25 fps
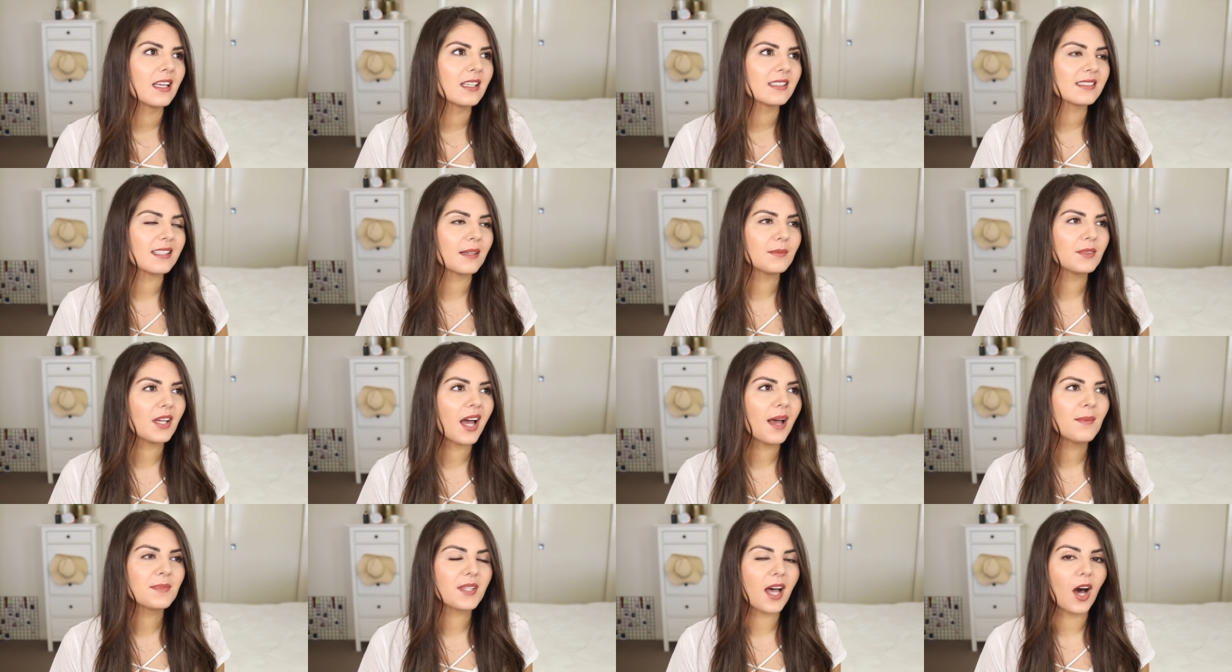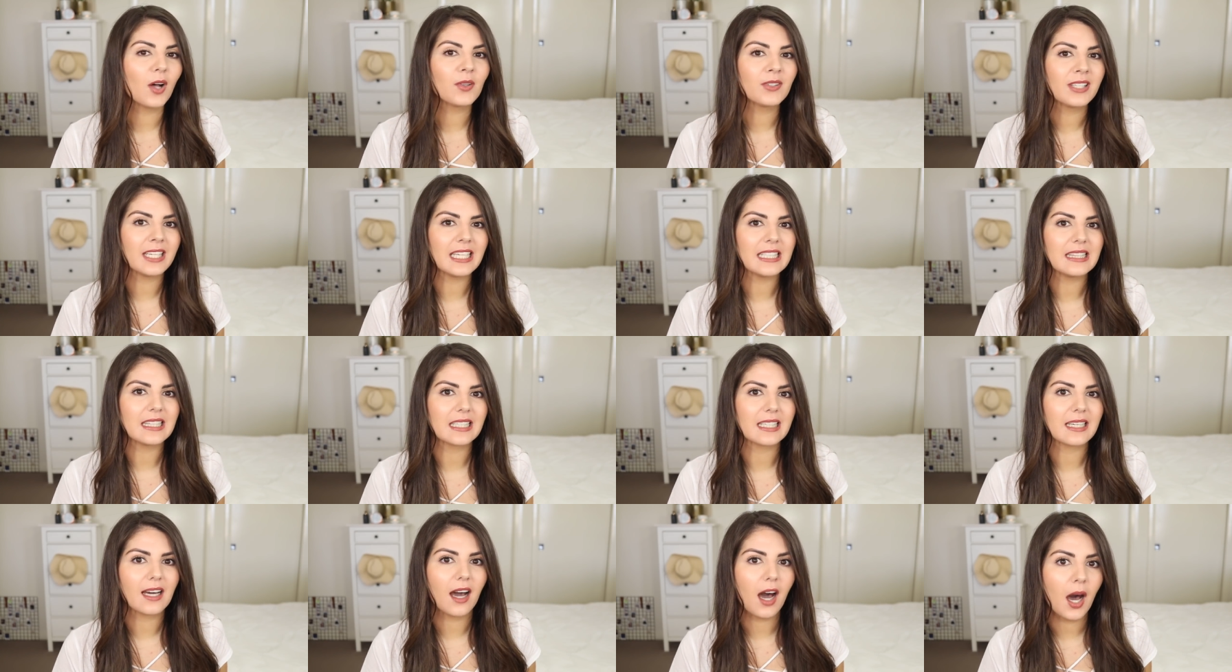sometimes I'll
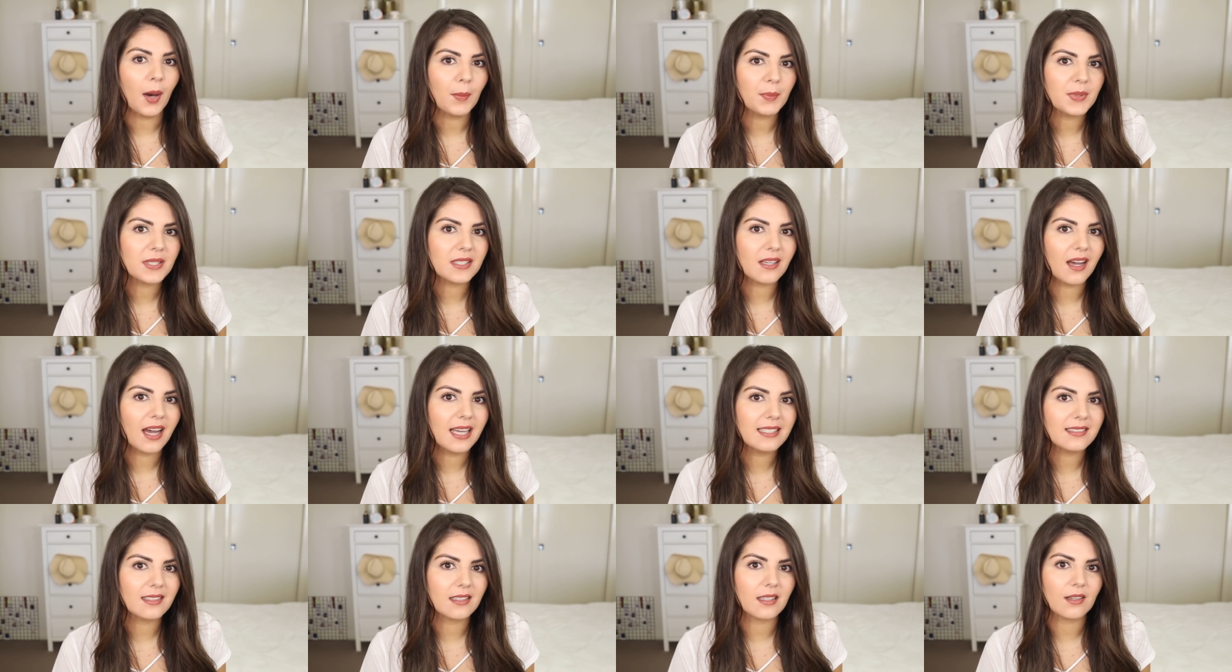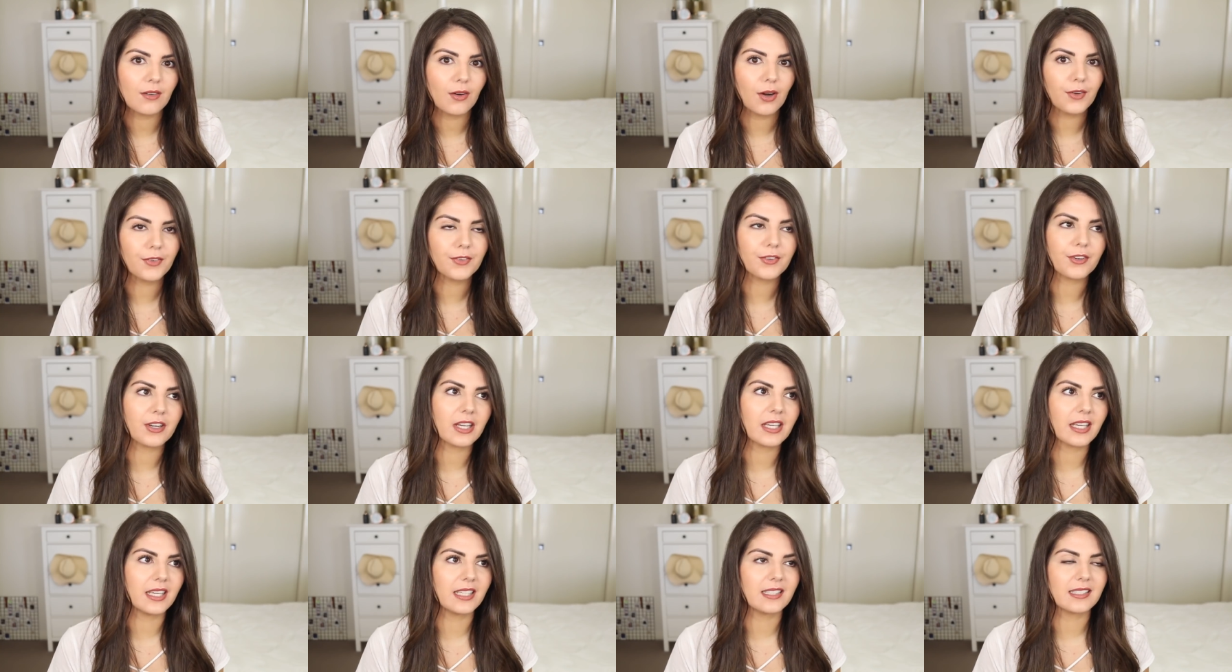need the cup size that they're
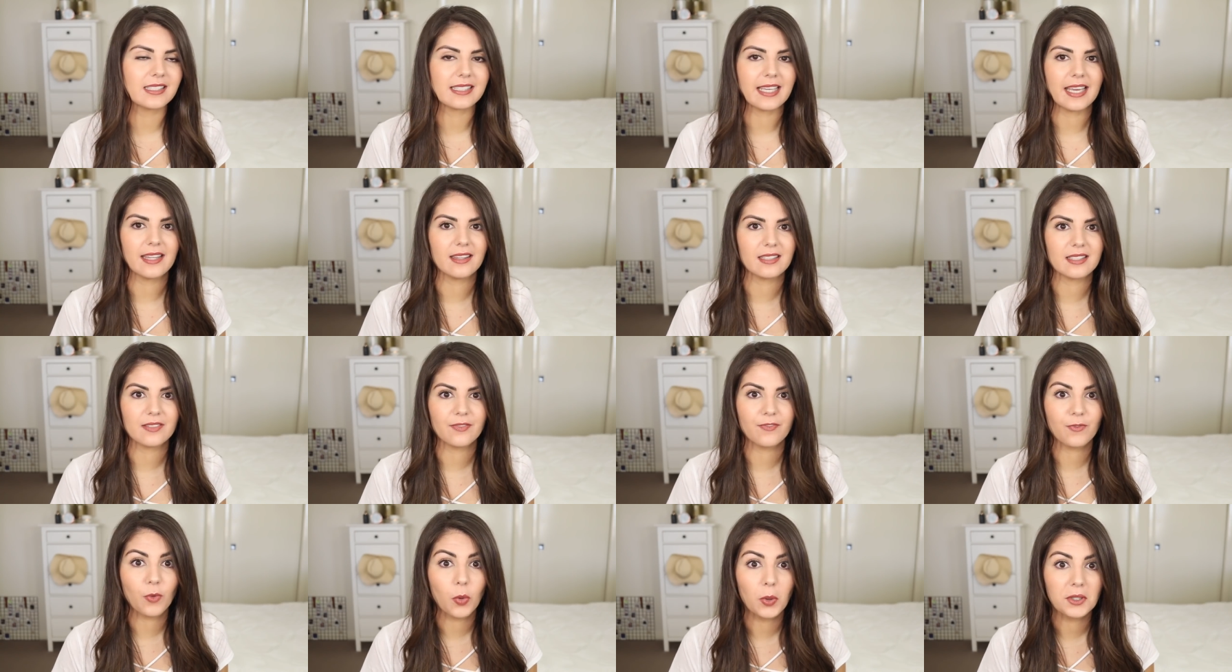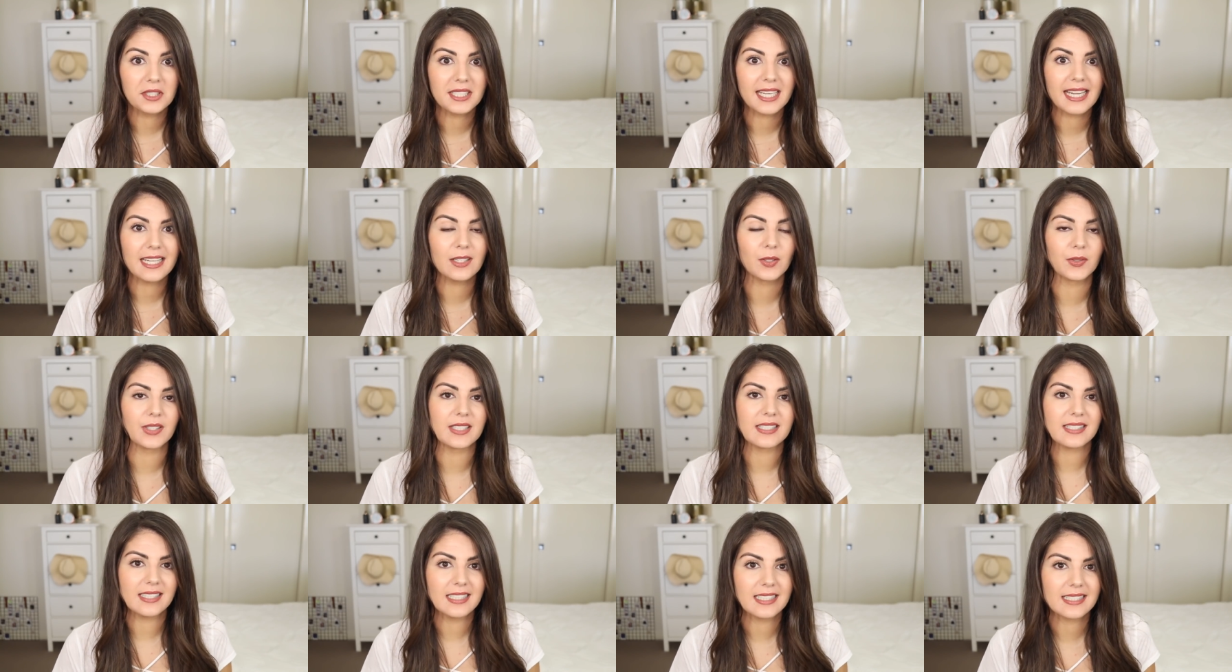offering in, say, this 14
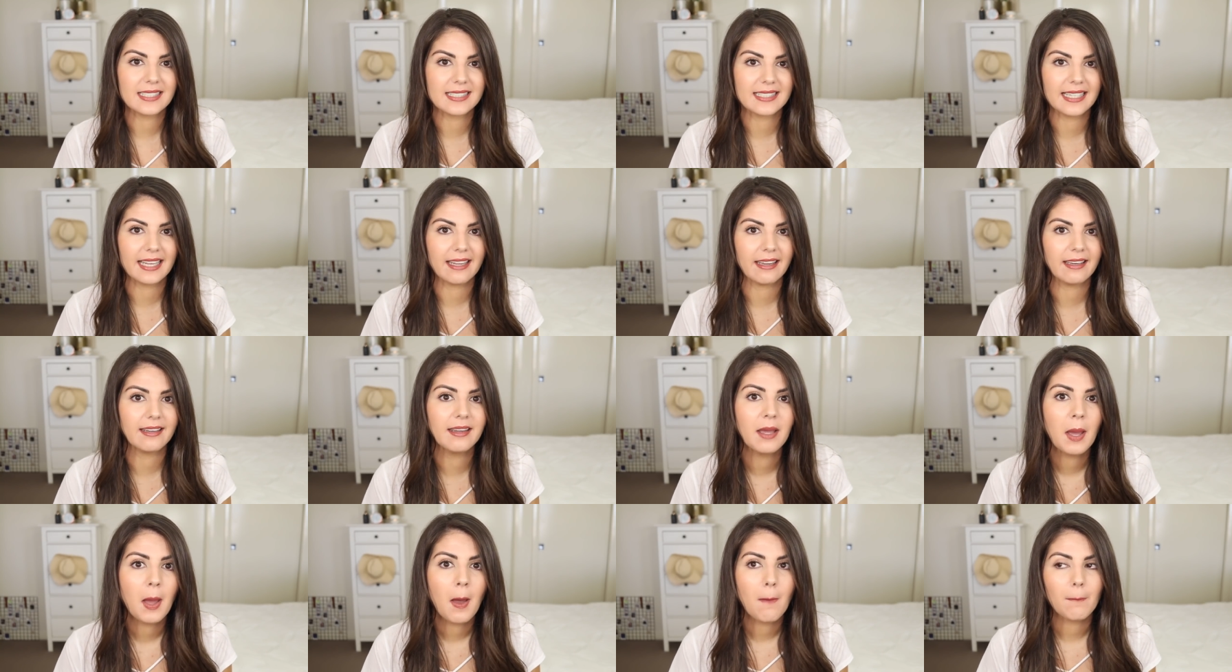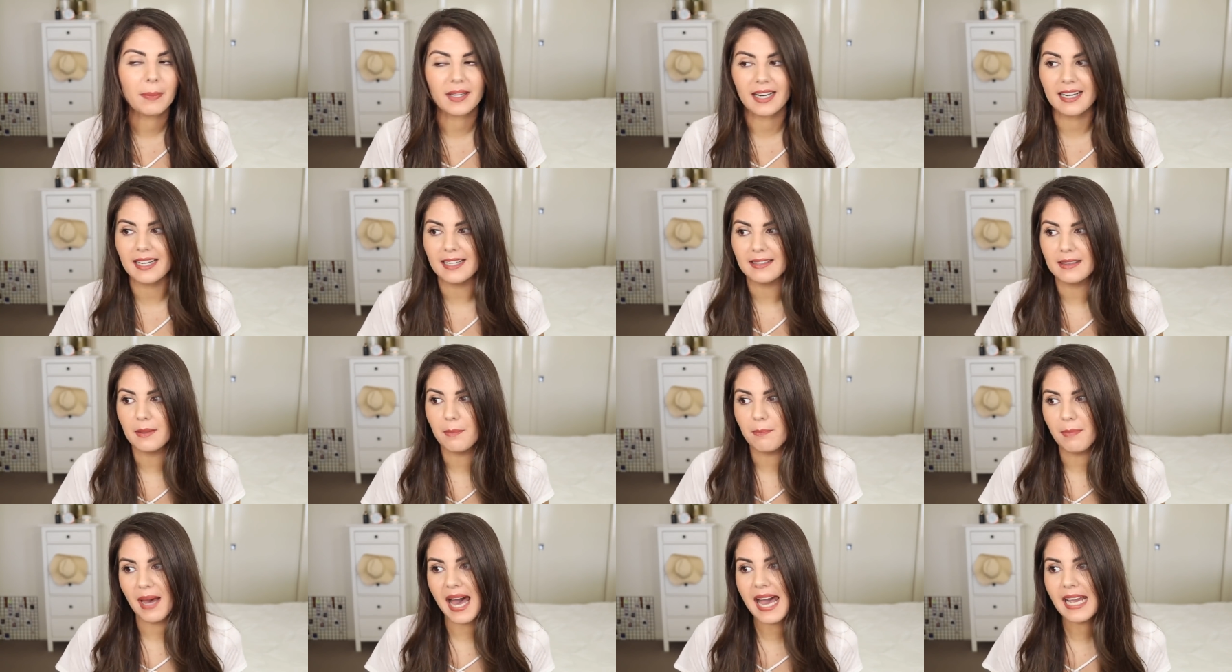or the 16, but I need
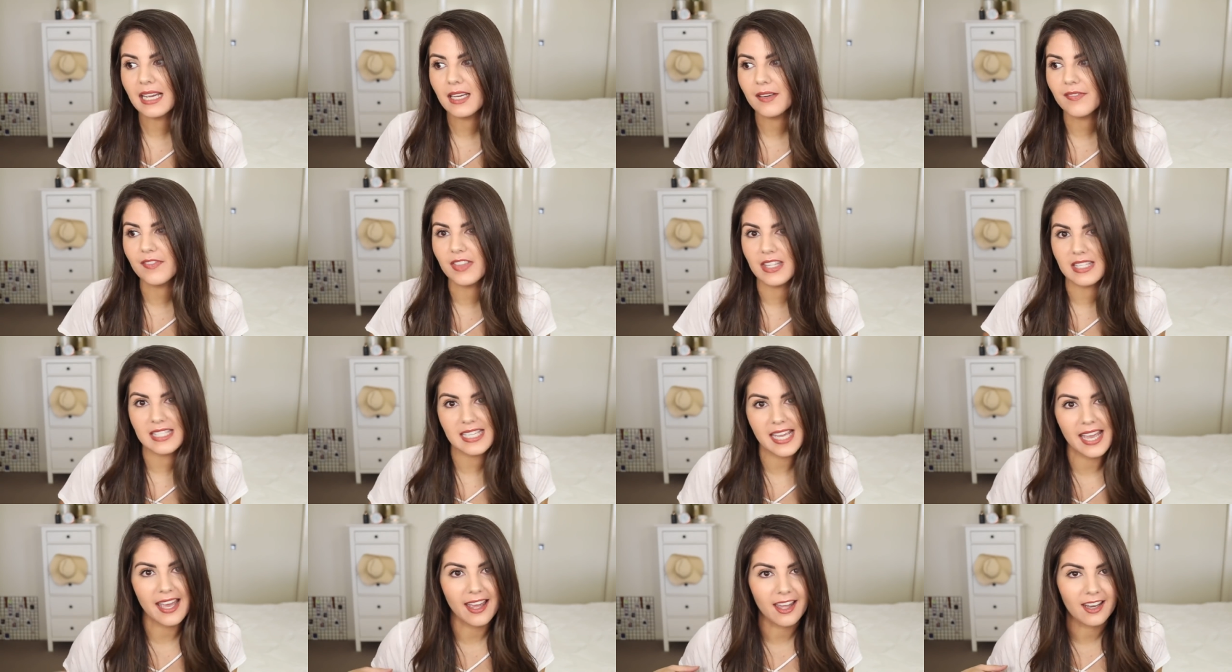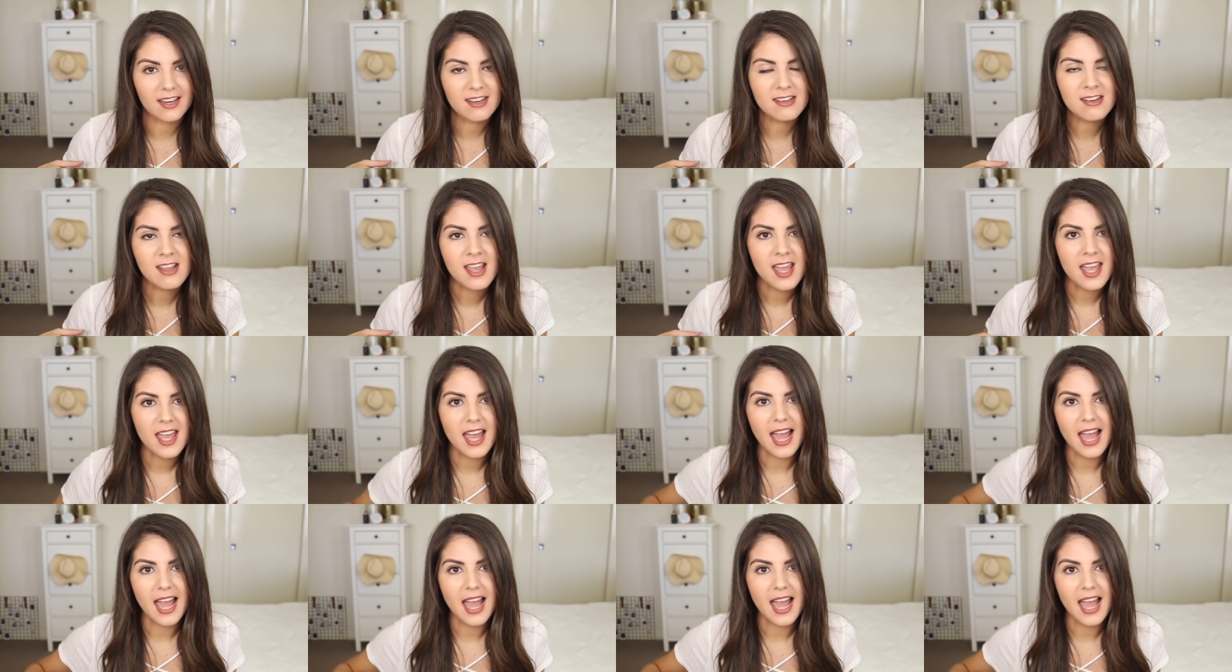the back of the 10